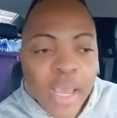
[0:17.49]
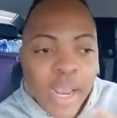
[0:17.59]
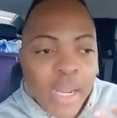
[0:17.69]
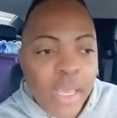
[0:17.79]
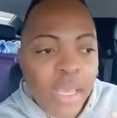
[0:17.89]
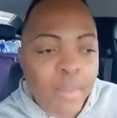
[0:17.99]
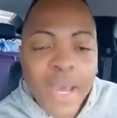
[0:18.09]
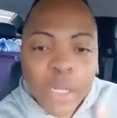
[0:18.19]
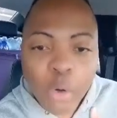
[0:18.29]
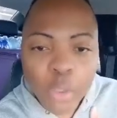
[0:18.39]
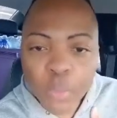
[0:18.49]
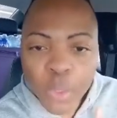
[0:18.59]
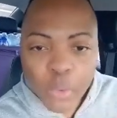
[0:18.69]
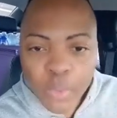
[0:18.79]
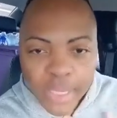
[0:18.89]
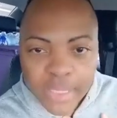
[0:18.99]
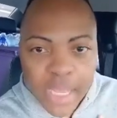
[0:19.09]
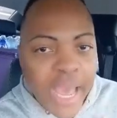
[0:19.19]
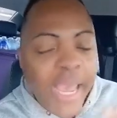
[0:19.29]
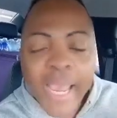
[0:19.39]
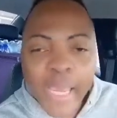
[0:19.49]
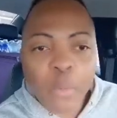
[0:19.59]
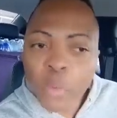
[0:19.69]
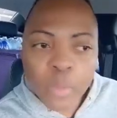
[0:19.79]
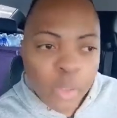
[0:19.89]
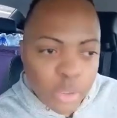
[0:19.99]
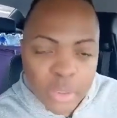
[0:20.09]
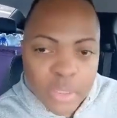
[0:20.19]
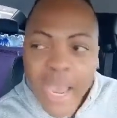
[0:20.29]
And am I the only one who hate that? I hate Walmart.